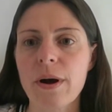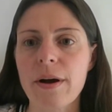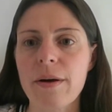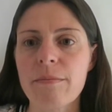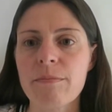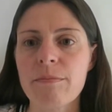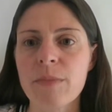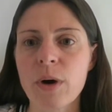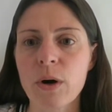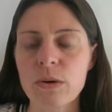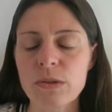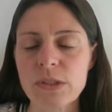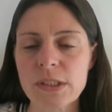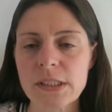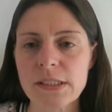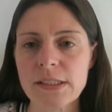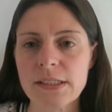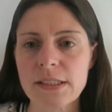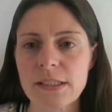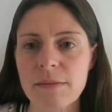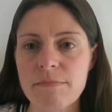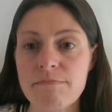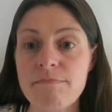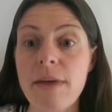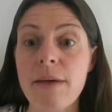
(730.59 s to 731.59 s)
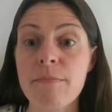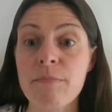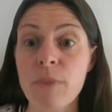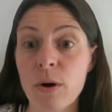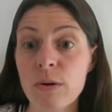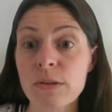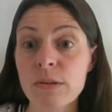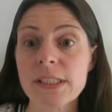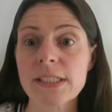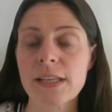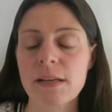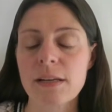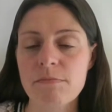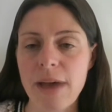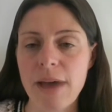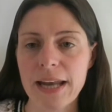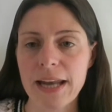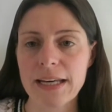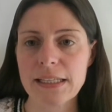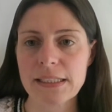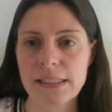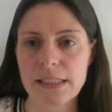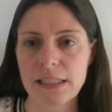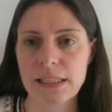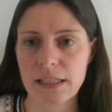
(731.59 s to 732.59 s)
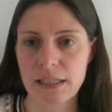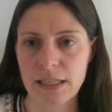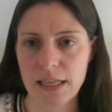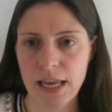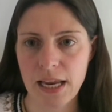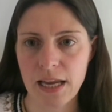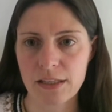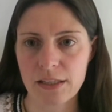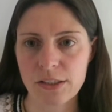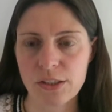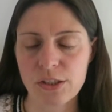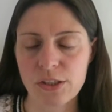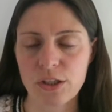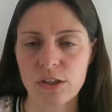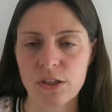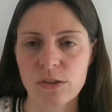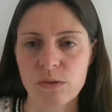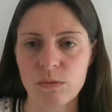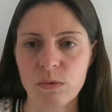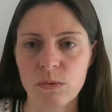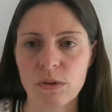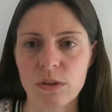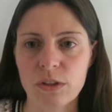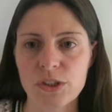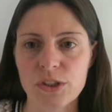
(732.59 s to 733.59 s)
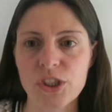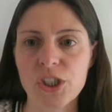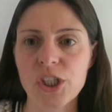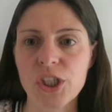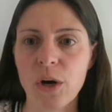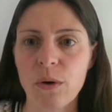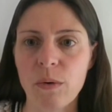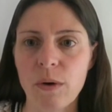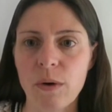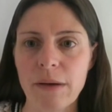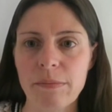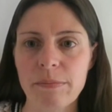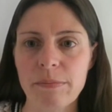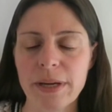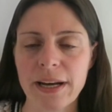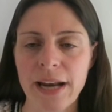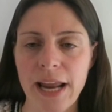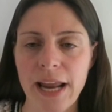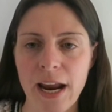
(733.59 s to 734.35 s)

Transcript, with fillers: most, most and many skin cancers will show up in